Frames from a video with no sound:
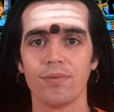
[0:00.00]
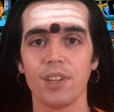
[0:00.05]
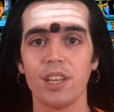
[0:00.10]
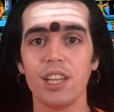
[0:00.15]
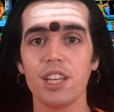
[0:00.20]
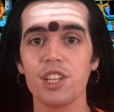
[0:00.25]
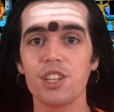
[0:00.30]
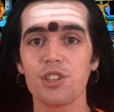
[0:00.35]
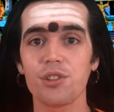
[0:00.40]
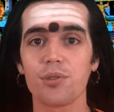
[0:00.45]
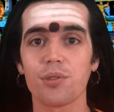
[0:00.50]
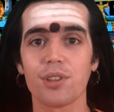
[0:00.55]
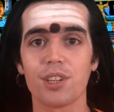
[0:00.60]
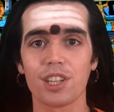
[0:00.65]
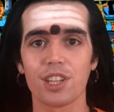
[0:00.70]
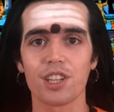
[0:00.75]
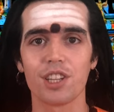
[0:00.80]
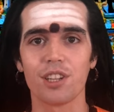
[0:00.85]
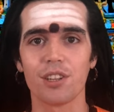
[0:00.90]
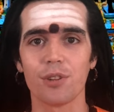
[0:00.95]
Each
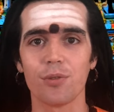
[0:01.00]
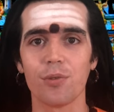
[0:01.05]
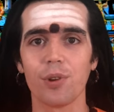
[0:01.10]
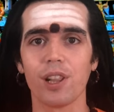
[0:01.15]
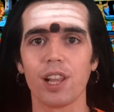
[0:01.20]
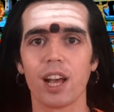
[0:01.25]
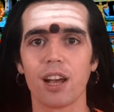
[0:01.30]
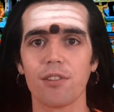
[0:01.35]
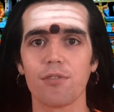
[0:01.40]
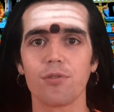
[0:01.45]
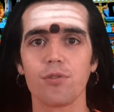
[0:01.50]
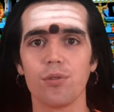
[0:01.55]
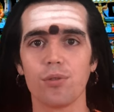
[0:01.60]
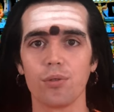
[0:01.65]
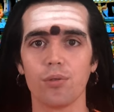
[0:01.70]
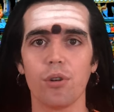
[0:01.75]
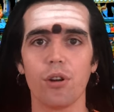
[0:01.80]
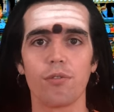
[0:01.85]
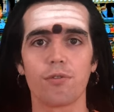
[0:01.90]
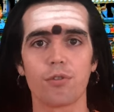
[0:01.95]
tradition will have
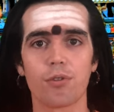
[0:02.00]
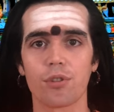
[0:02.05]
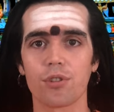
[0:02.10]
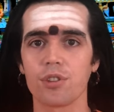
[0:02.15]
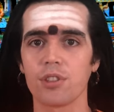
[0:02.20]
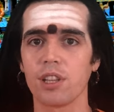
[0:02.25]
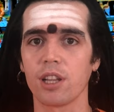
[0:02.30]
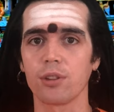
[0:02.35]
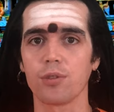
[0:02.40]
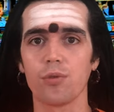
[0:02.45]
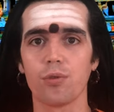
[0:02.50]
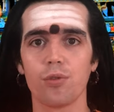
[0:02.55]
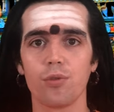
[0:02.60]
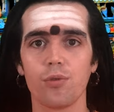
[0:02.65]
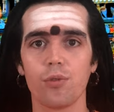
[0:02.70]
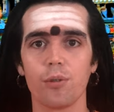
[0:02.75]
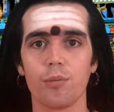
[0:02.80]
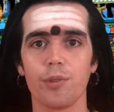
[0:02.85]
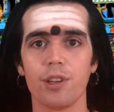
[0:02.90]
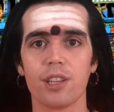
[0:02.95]
guru. Of course, that guru
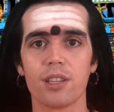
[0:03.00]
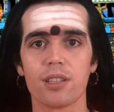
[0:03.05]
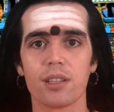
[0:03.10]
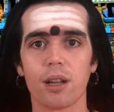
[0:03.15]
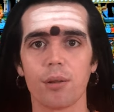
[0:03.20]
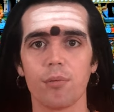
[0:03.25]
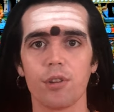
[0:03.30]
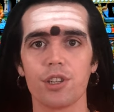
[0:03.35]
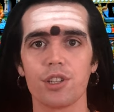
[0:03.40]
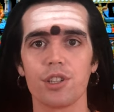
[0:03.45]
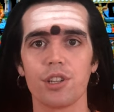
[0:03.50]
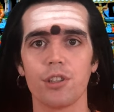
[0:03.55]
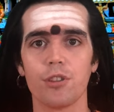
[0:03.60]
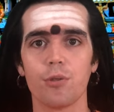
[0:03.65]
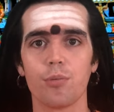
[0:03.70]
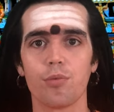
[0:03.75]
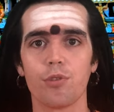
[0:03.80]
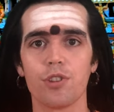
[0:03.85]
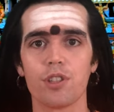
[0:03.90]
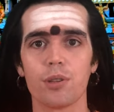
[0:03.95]
will be established in
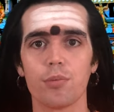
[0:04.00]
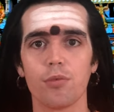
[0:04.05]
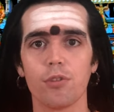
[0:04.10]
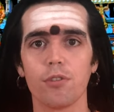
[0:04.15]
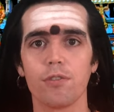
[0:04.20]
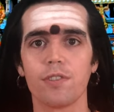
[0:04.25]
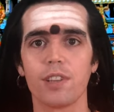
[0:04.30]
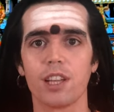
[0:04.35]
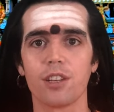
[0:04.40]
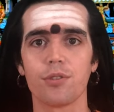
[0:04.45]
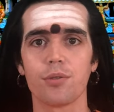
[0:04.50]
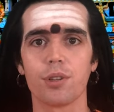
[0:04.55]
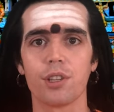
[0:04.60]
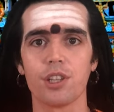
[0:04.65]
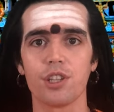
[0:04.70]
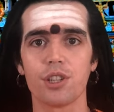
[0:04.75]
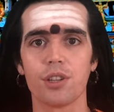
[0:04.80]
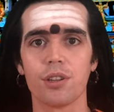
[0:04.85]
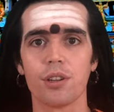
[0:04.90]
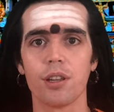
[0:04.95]
the principle of that
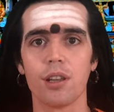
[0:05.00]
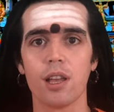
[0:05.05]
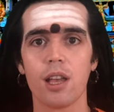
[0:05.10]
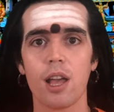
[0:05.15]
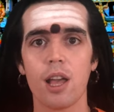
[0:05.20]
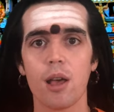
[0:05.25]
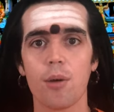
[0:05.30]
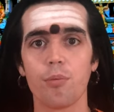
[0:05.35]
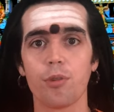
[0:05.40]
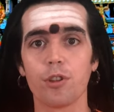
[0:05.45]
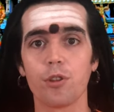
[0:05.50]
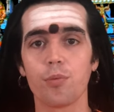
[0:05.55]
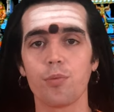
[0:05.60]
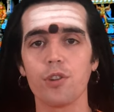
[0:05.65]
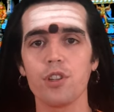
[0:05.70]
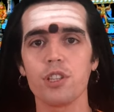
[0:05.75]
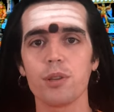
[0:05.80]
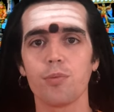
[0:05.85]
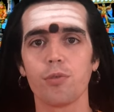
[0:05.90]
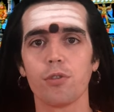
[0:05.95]
tradition. But the
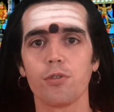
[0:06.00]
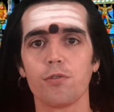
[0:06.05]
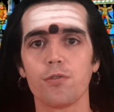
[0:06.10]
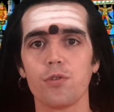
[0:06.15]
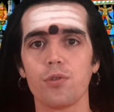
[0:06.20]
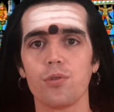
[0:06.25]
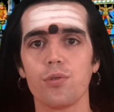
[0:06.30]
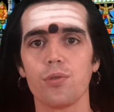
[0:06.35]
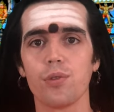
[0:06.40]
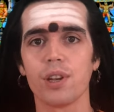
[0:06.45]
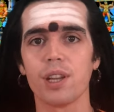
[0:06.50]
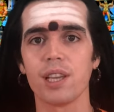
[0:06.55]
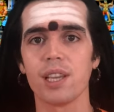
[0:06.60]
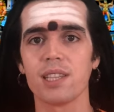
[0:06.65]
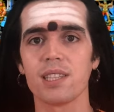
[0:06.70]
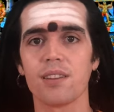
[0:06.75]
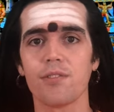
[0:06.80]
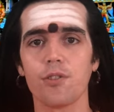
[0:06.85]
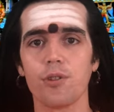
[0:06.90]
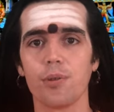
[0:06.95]
principle of guru
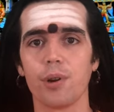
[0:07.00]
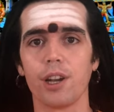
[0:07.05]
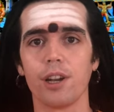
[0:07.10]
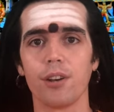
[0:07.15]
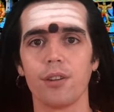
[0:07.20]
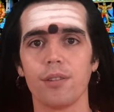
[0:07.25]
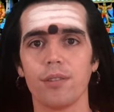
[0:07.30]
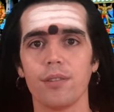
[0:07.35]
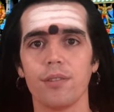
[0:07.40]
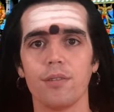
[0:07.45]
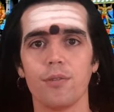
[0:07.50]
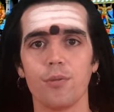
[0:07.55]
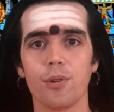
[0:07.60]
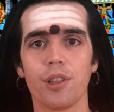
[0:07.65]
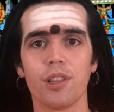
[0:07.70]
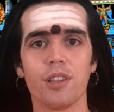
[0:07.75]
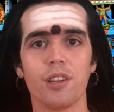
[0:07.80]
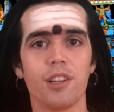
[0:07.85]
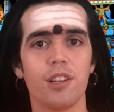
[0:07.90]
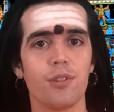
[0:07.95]
is everywhere
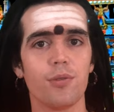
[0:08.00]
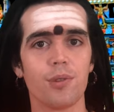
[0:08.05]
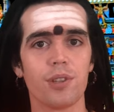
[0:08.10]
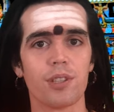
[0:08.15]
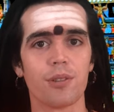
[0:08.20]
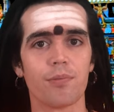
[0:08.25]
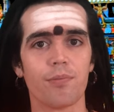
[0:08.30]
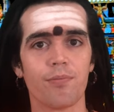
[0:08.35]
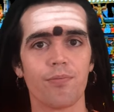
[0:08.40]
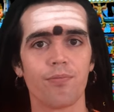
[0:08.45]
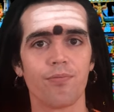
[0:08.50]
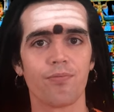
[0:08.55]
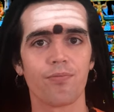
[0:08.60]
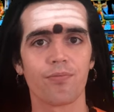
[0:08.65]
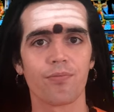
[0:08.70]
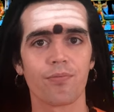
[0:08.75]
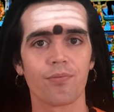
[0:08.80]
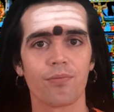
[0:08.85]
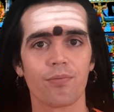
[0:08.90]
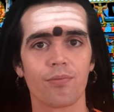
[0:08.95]
within Hinduism.
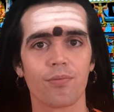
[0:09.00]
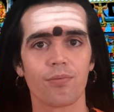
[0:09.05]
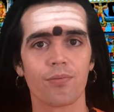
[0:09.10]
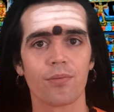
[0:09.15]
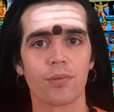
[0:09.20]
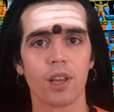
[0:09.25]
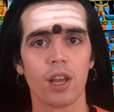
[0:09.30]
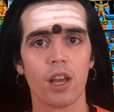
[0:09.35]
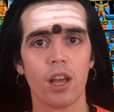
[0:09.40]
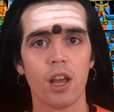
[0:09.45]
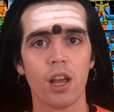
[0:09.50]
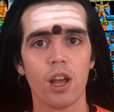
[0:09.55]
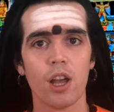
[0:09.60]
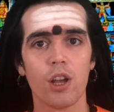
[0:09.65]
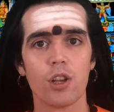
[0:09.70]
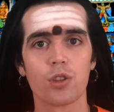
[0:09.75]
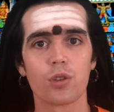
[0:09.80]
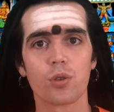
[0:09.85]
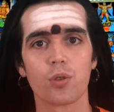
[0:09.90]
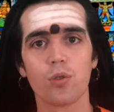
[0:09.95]

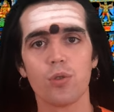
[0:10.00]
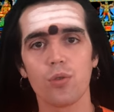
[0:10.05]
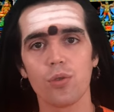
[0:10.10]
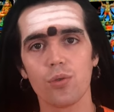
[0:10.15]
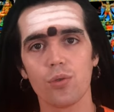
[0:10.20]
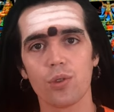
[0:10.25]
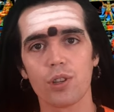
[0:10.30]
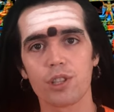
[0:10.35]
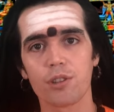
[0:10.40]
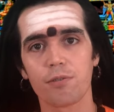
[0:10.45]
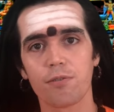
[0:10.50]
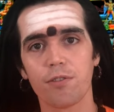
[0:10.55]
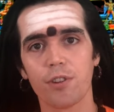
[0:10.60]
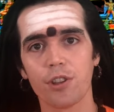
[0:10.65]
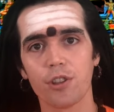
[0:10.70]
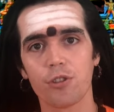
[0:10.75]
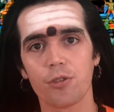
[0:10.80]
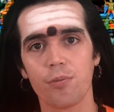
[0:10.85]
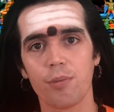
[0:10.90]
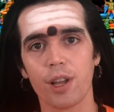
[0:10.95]
So guru is a
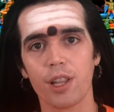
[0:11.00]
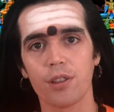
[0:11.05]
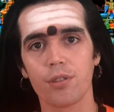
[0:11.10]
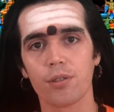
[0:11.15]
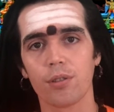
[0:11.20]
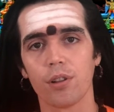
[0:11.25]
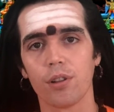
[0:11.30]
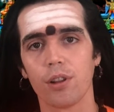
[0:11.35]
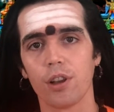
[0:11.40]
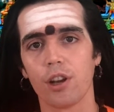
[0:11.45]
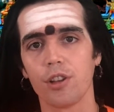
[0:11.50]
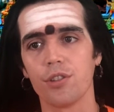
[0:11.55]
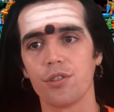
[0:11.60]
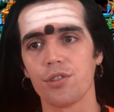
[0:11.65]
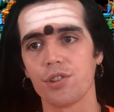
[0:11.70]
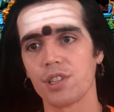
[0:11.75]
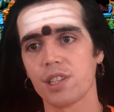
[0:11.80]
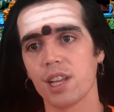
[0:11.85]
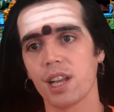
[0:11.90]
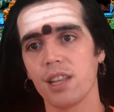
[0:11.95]
fundamental
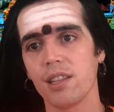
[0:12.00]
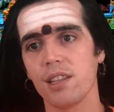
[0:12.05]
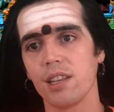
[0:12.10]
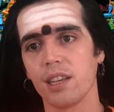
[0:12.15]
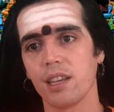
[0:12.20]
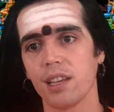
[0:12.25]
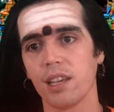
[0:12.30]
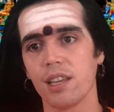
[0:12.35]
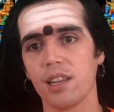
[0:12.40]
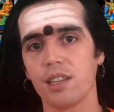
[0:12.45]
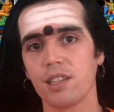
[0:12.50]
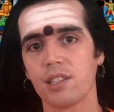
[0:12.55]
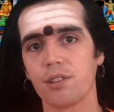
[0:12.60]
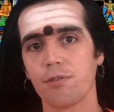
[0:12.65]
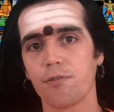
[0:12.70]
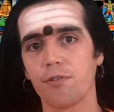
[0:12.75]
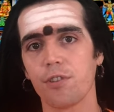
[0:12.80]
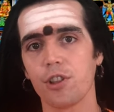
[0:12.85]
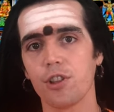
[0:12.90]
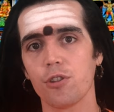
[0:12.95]
understanding. It is a
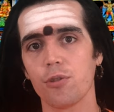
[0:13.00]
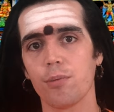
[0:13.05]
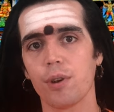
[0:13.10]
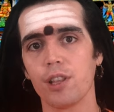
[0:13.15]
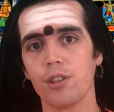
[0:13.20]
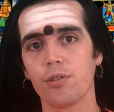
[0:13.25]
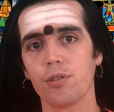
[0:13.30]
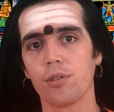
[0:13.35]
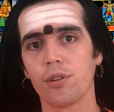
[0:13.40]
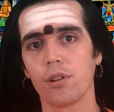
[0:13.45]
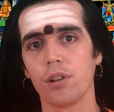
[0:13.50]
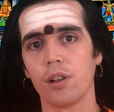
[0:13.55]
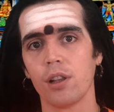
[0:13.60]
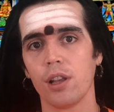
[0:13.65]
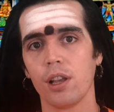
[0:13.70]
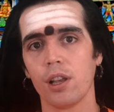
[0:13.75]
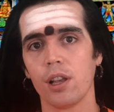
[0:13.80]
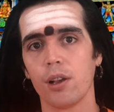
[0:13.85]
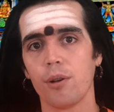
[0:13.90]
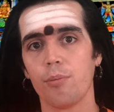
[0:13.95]
fundamental
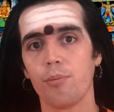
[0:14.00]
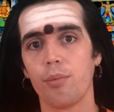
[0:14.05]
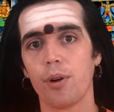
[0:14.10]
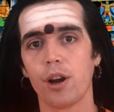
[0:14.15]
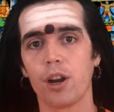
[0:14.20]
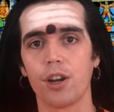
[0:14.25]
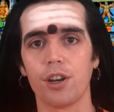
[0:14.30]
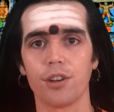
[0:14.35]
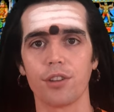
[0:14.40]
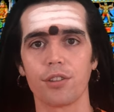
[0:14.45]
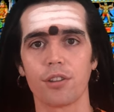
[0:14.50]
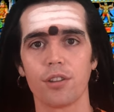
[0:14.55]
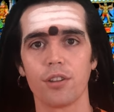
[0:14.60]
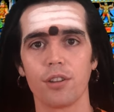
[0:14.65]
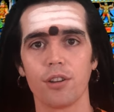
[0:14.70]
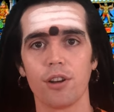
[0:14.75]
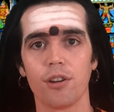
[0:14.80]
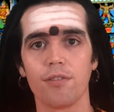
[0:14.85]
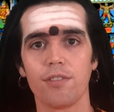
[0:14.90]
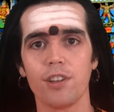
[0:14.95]
part
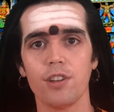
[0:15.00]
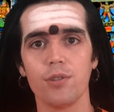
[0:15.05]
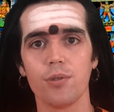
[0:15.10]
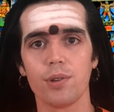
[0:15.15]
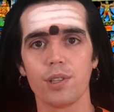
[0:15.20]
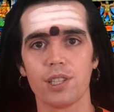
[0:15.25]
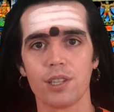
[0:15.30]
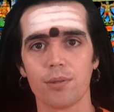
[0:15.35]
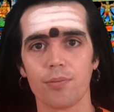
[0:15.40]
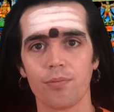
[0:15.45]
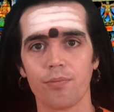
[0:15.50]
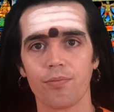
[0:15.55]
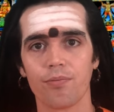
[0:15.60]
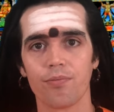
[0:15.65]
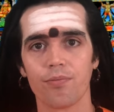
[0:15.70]
of Hinduism.